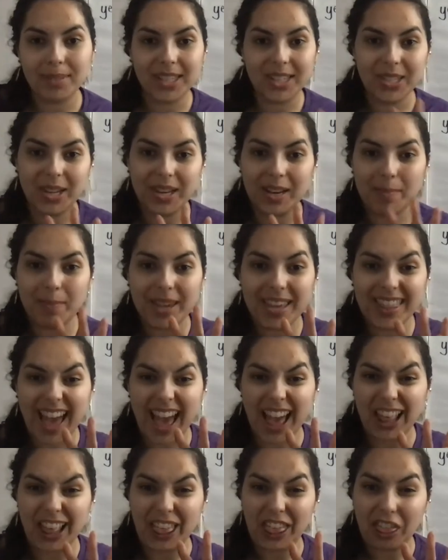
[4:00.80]
it's going to be
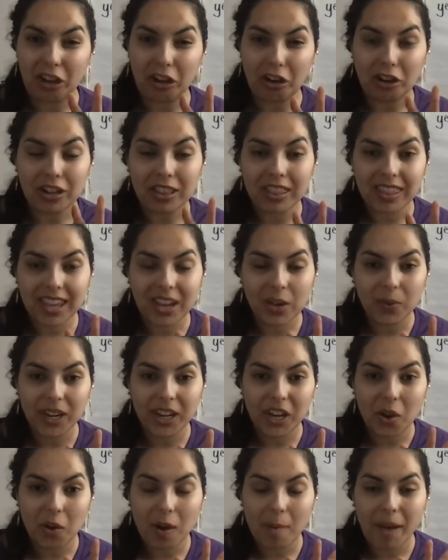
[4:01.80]
that third thing we
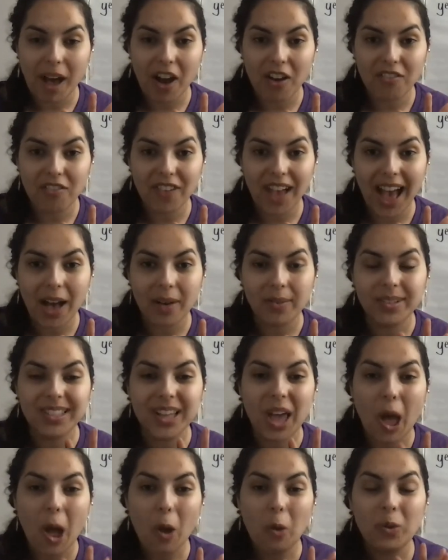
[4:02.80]
know about vowels,
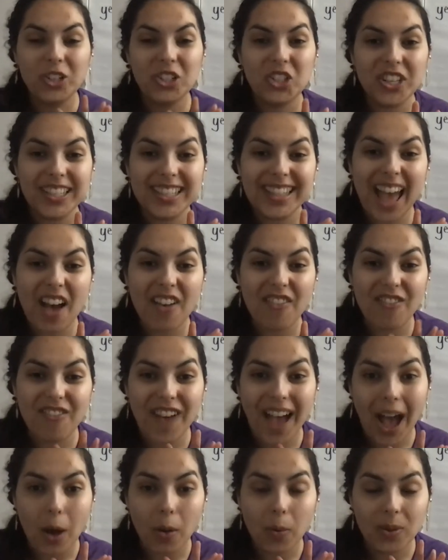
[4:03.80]
which is that
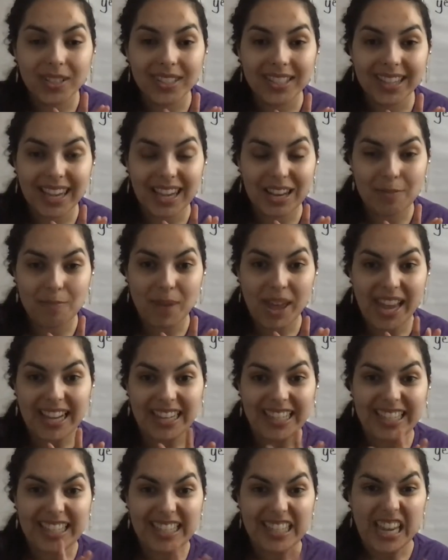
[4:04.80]
vowels can
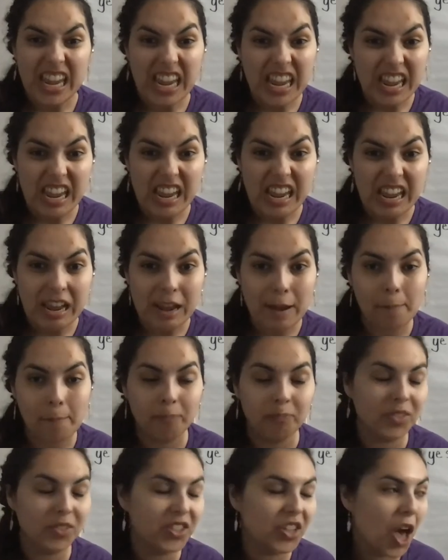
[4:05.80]
make
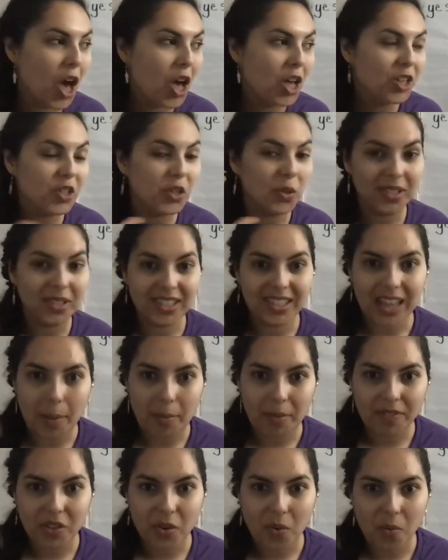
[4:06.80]
teams. So some
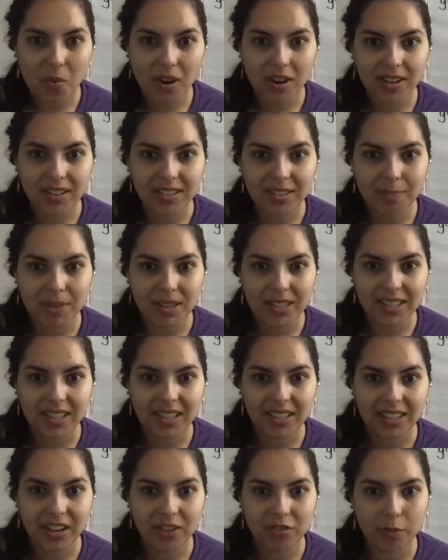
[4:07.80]
of the words Miss
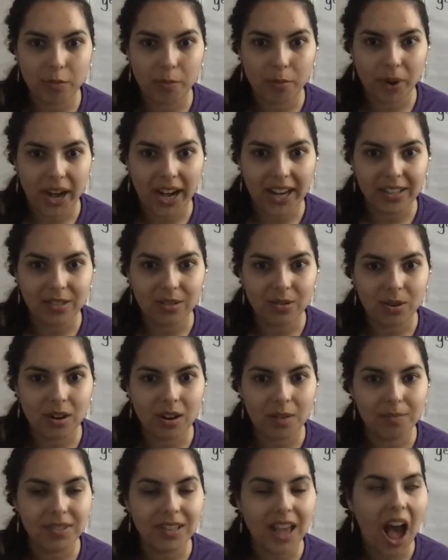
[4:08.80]
Kasandra
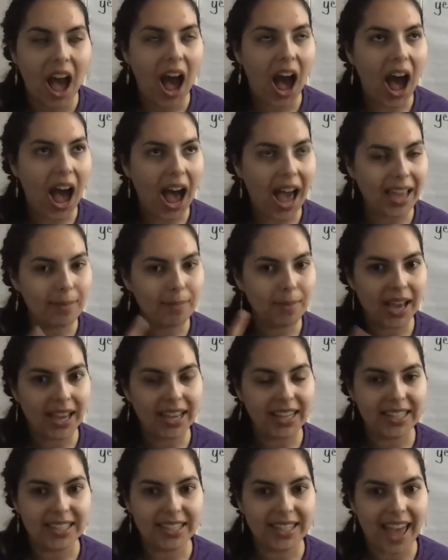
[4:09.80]
brainstorms, I
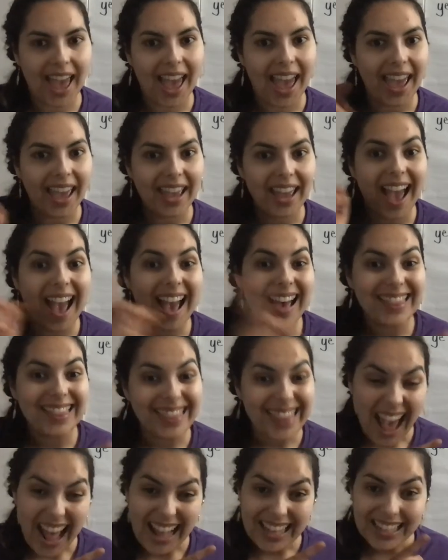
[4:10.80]
might say,
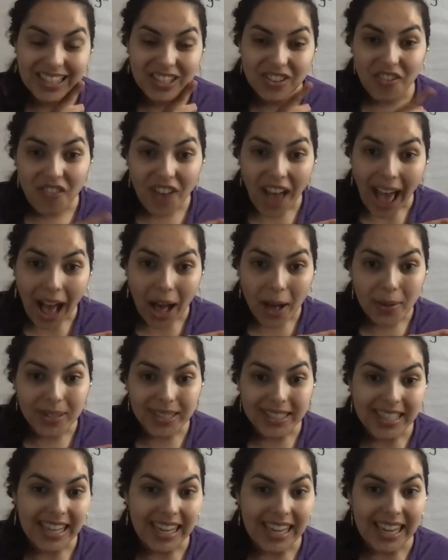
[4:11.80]
that's a vowel
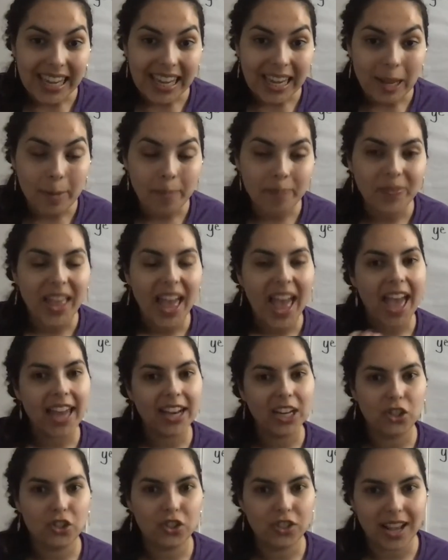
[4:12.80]
team, and
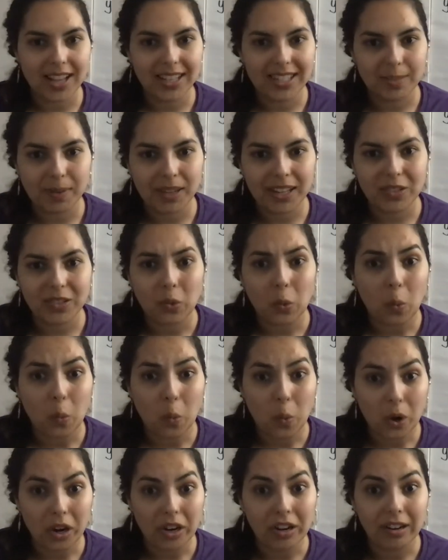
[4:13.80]
it just means
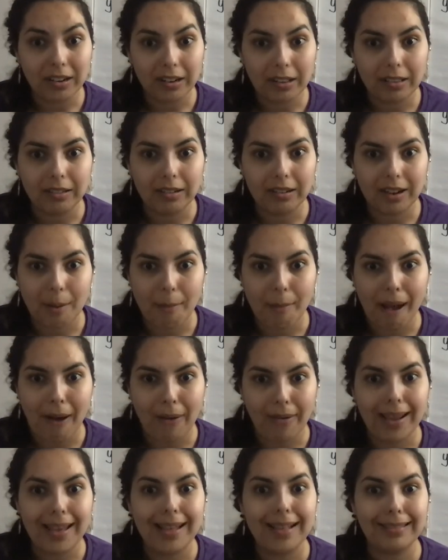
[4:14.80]
we're going to learn
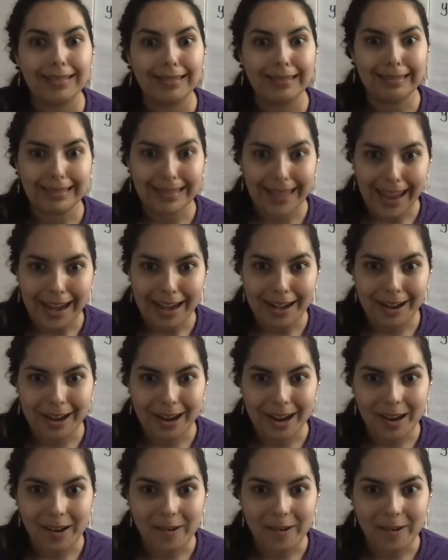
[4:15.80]
about it later.